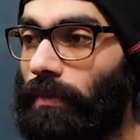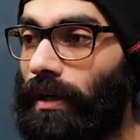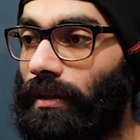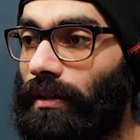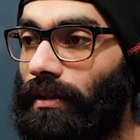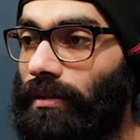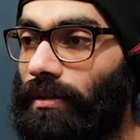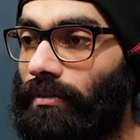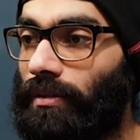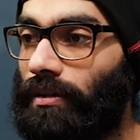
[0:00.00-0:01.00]
bend it in
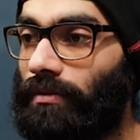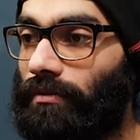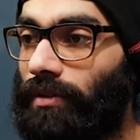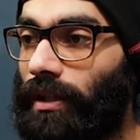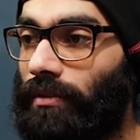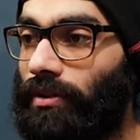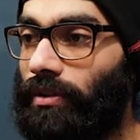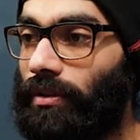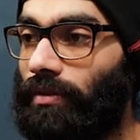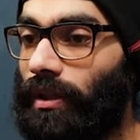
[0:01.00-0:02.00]
just this very
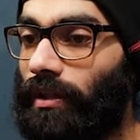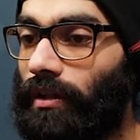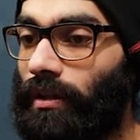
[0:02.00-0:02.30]
weird way